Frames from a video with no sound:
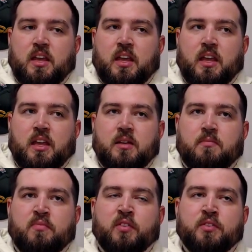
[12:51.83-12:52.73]
And
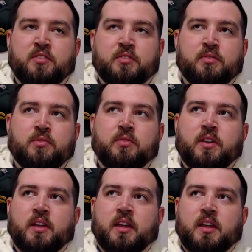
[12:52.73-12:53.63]
Purdue
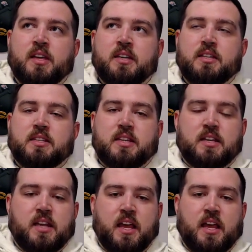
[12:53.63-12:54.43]
didn't